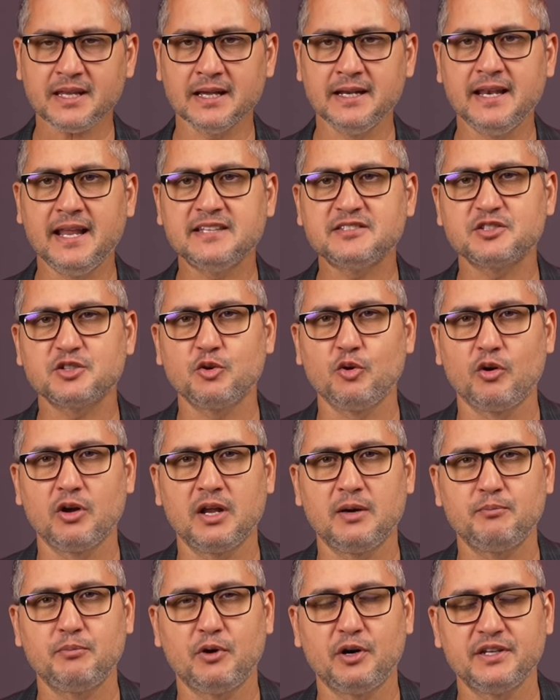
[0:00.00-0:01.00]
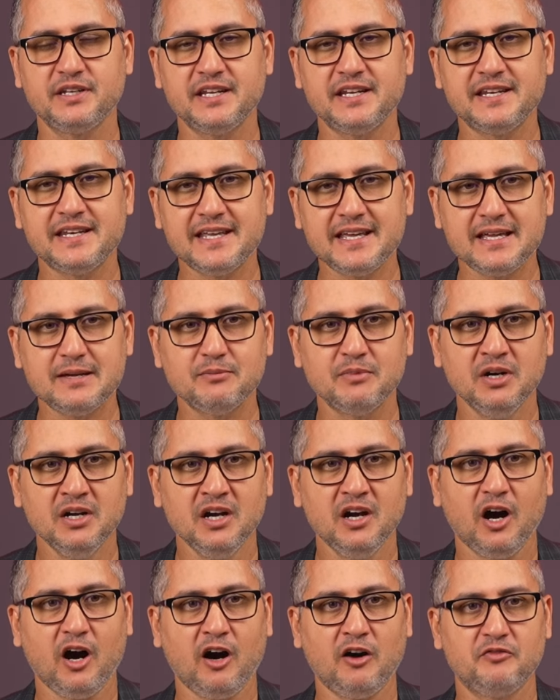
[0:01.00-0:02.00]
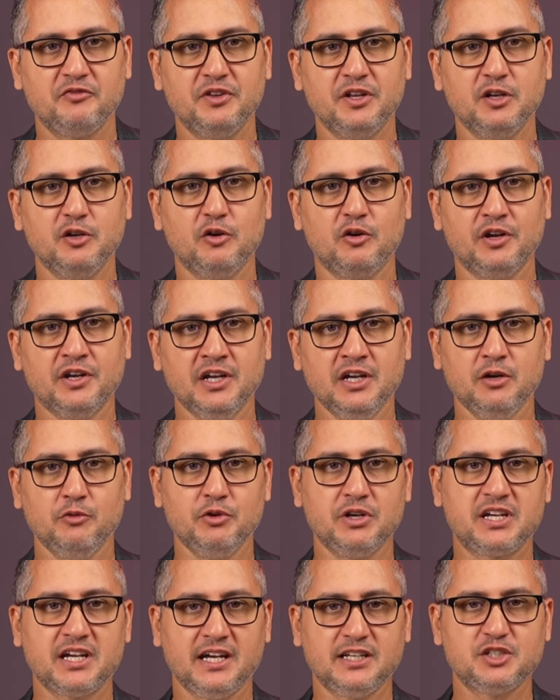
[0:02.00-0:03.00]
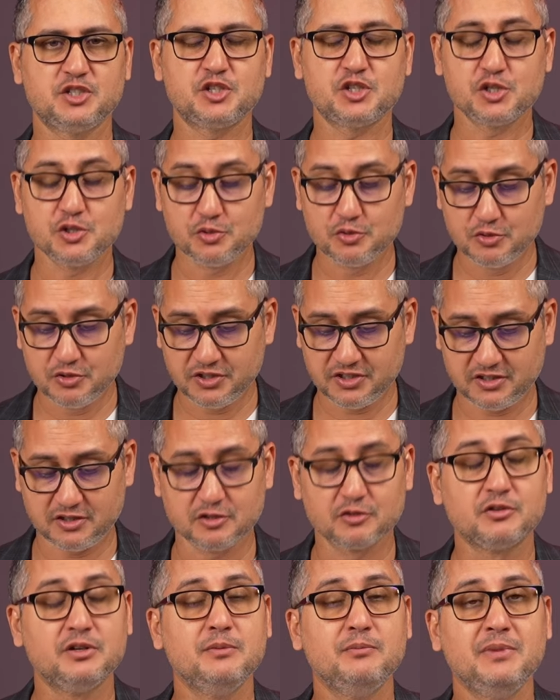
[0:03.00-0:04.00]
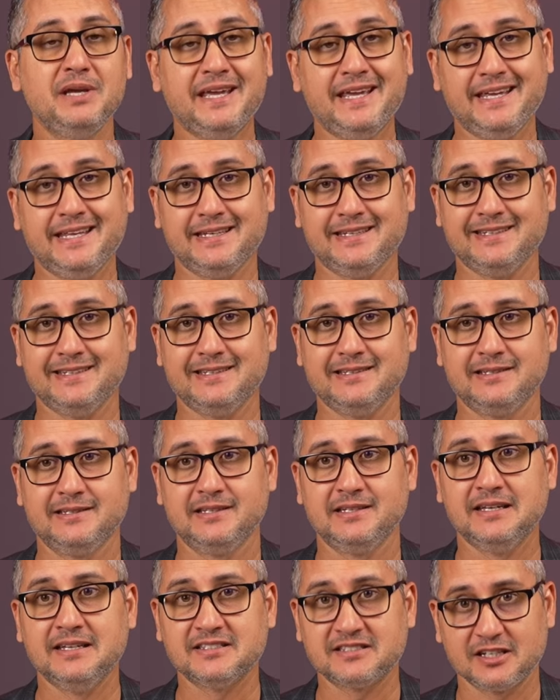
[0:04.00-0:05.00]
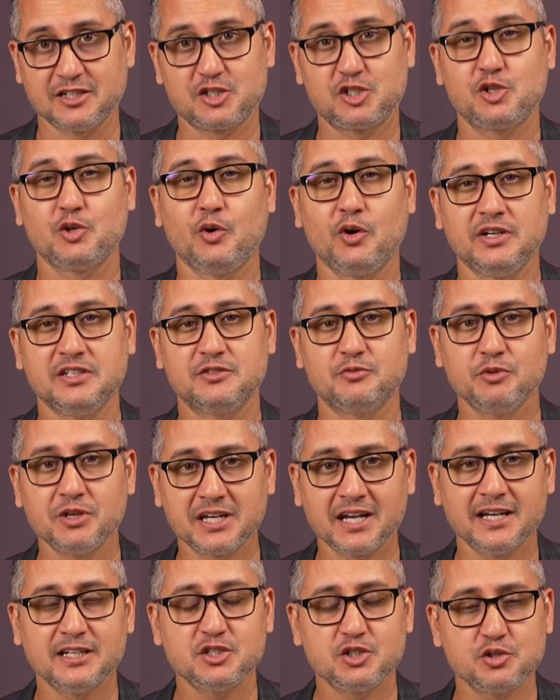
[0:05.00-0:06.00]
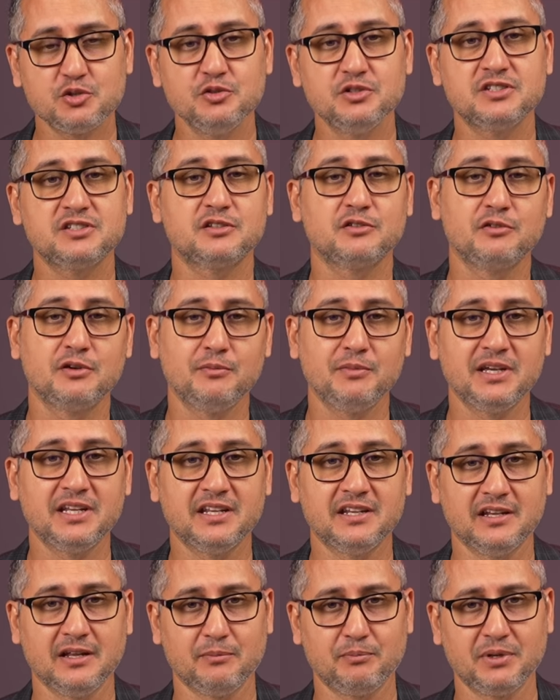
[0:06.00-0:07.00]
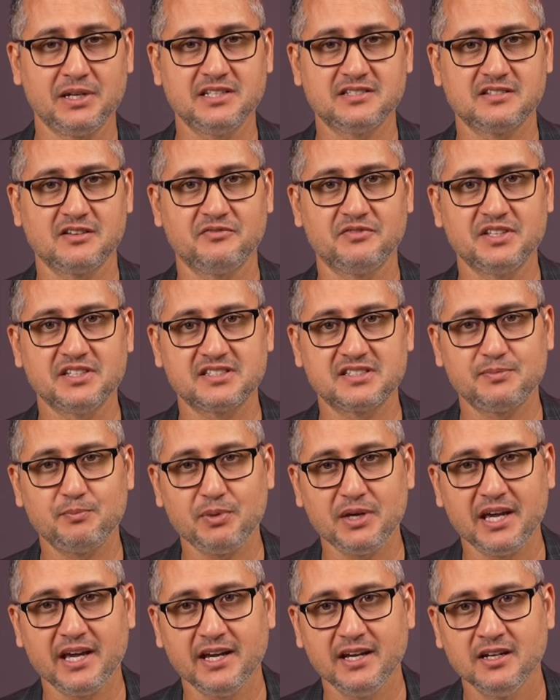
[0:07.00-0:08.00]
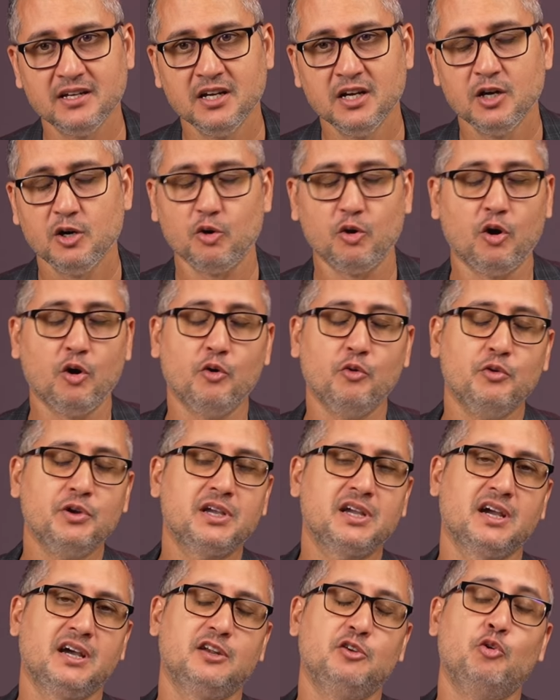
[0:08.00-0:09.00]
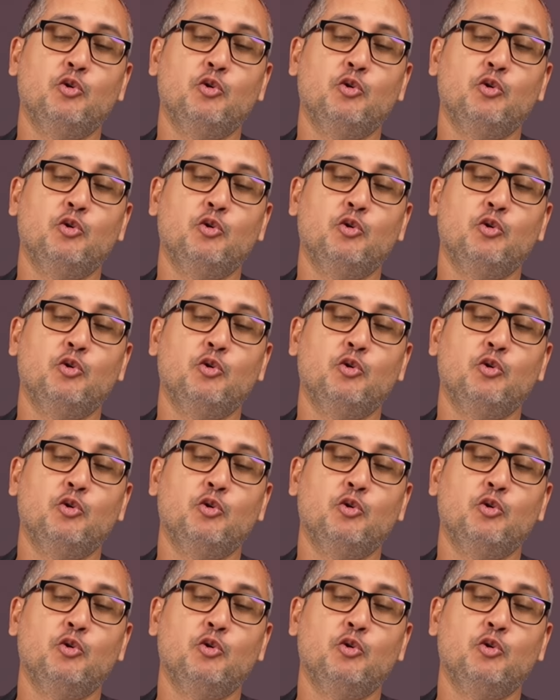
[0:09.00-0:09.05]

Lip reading: Let's call upon the name of the Lord. We can choose to remain. It's a choice. We can choose to remain in a place of despair, or we can